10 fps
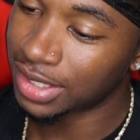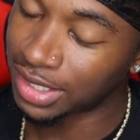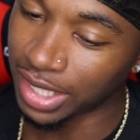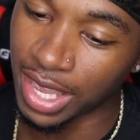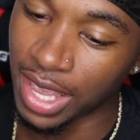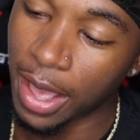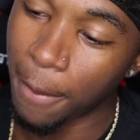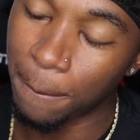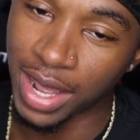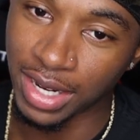say
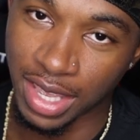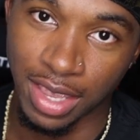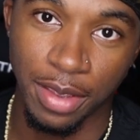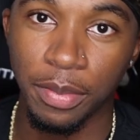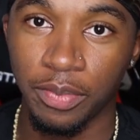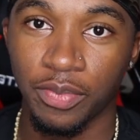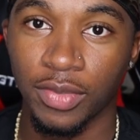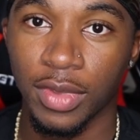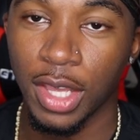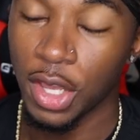my name.
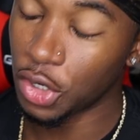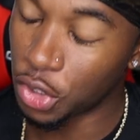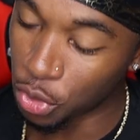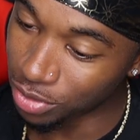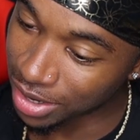Do